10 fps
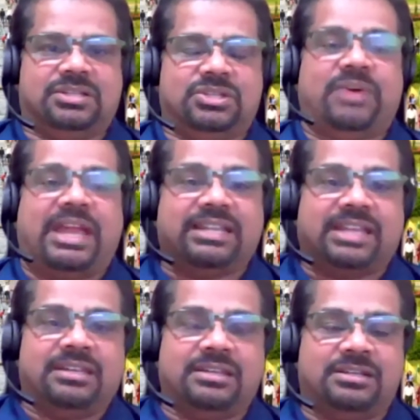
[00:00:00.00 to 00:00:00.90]
You had
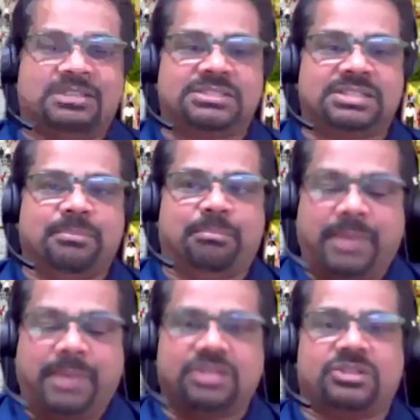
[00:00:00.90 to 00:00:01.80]
10 years,
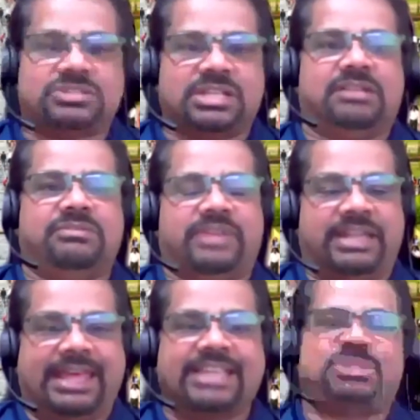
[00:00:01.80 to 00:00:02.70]
make yourself
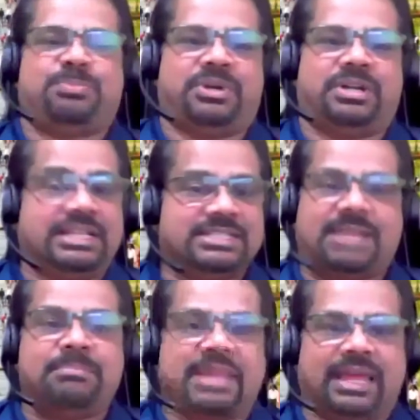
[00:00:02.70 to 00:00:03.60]
an expert in
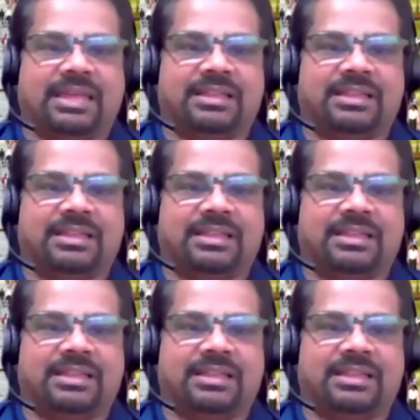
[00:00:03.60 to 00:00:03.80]
something,